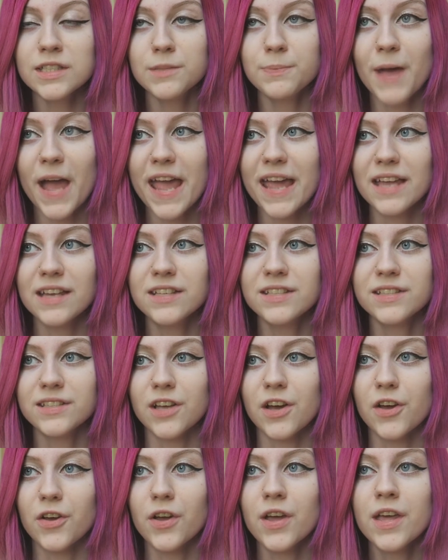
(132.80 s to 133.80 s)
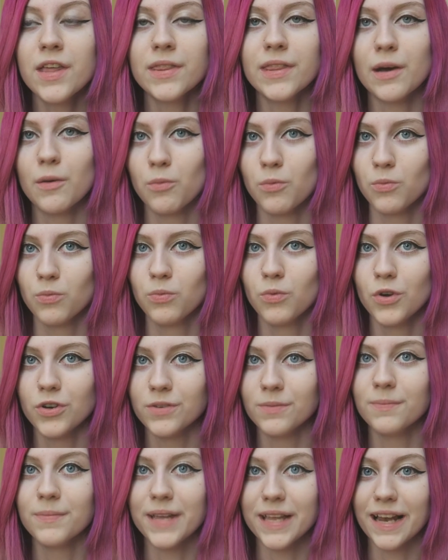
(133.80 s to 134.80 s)
spayed, so there
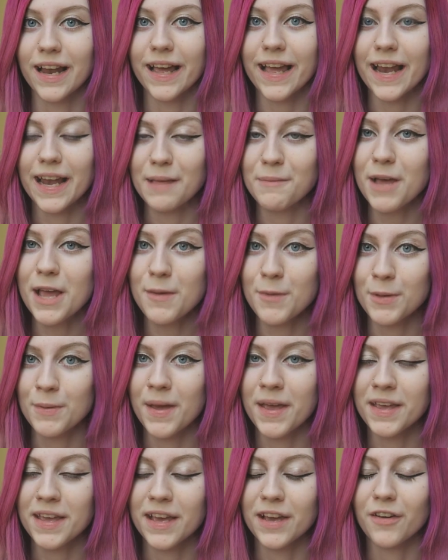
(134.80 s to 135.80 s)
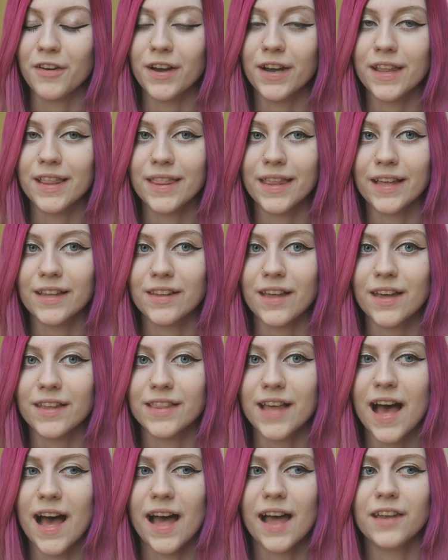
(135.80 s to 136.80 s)
wouldn't be like any baby making or anything like
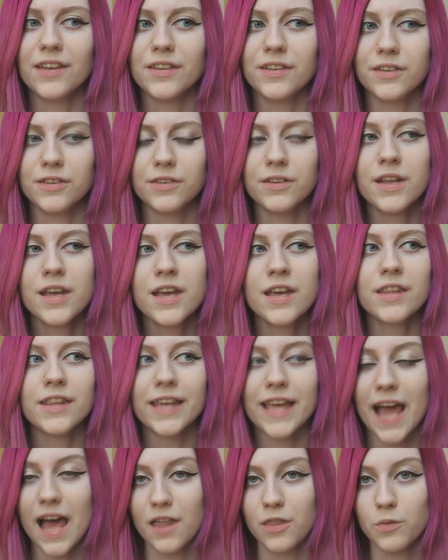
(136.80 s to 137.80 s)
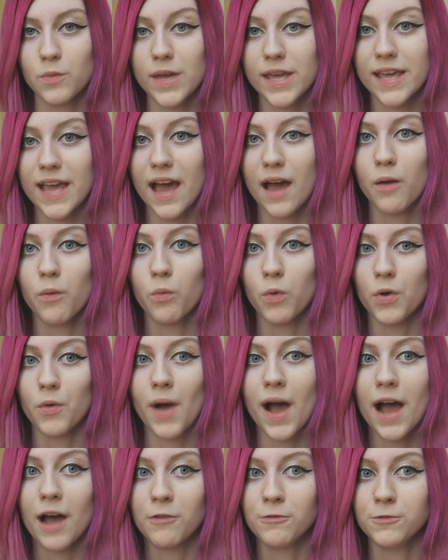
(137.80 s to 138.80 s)
that, and the cat that we get
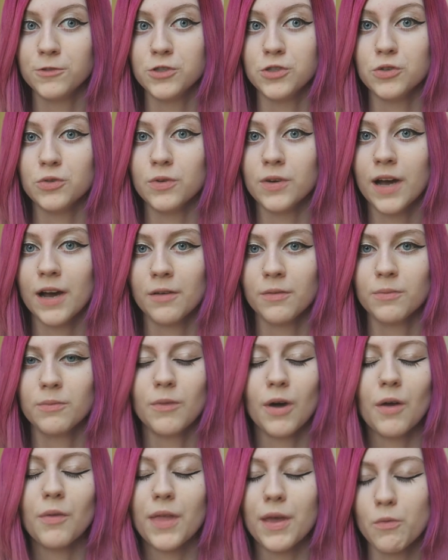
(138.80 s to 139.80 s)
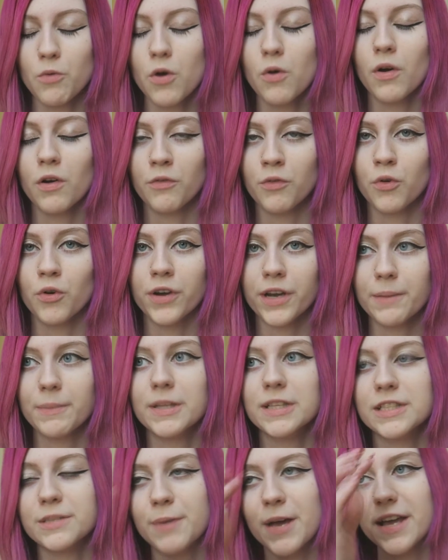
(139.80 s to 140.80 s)
will have to, well, they will have already
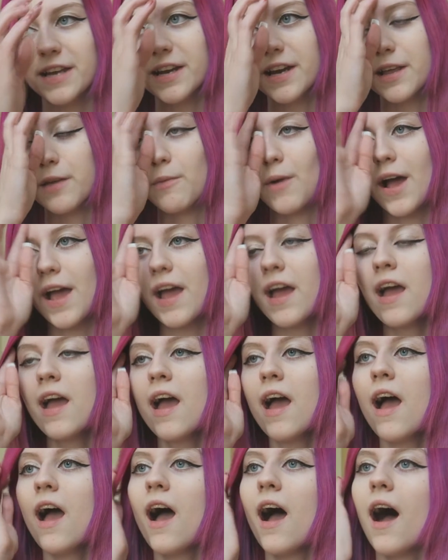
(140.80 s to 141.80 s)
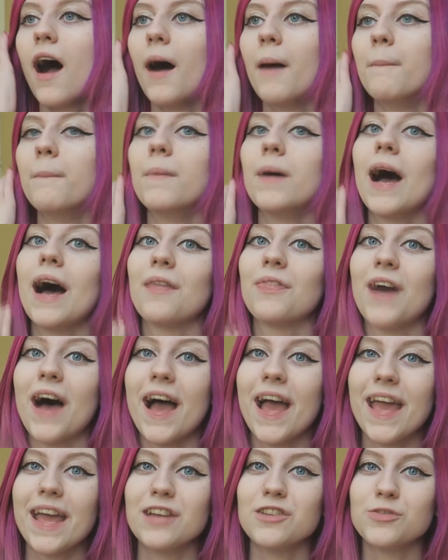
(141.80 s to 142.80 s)
been spayed anyway at
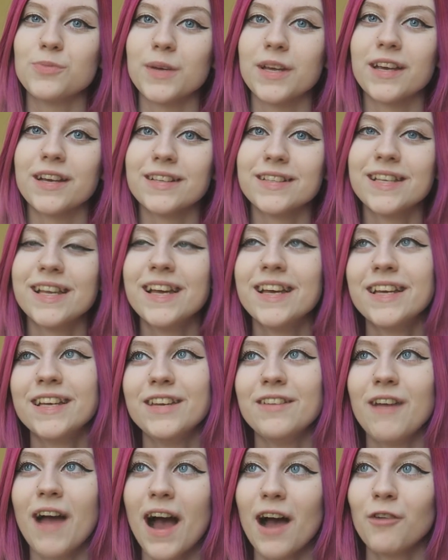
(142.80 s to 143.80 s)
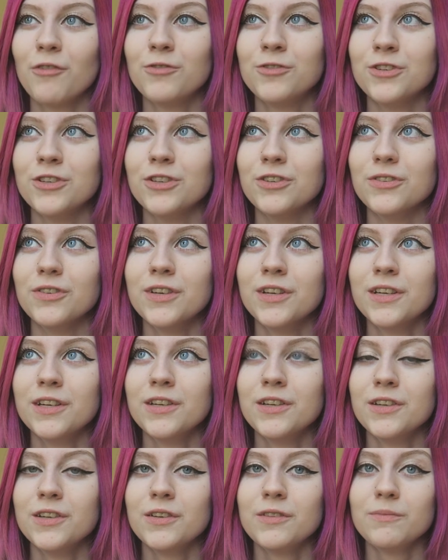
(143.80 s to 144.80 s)
that age, because you have to
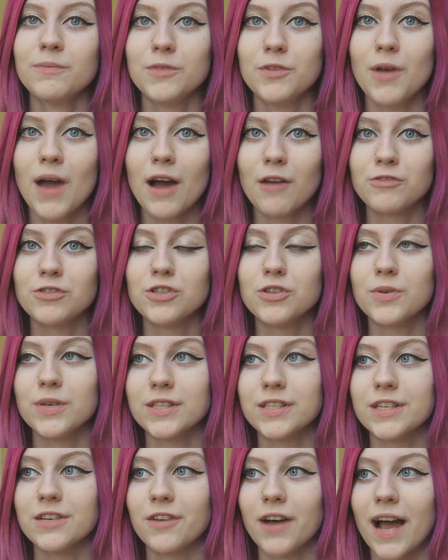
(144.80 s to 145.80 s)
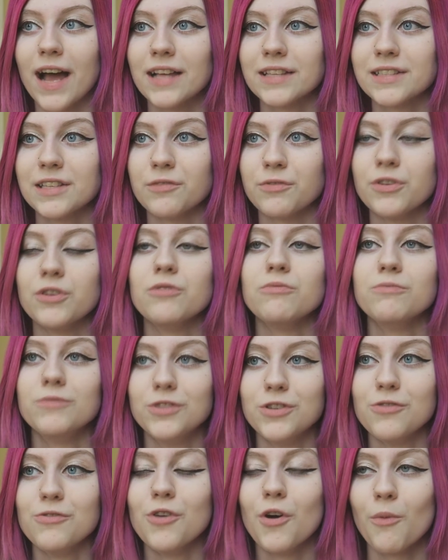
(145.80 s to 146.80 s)
do it to your cats if you
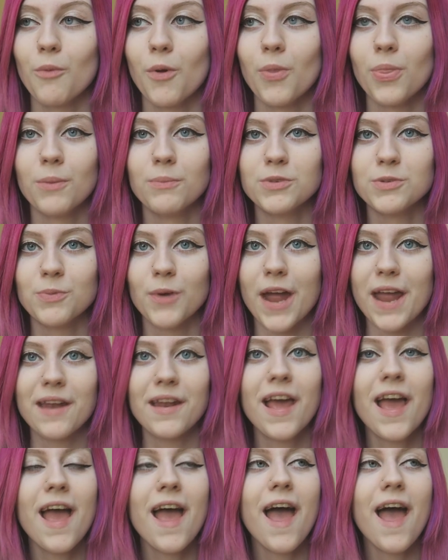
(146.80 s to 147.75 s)
do not want them to breed.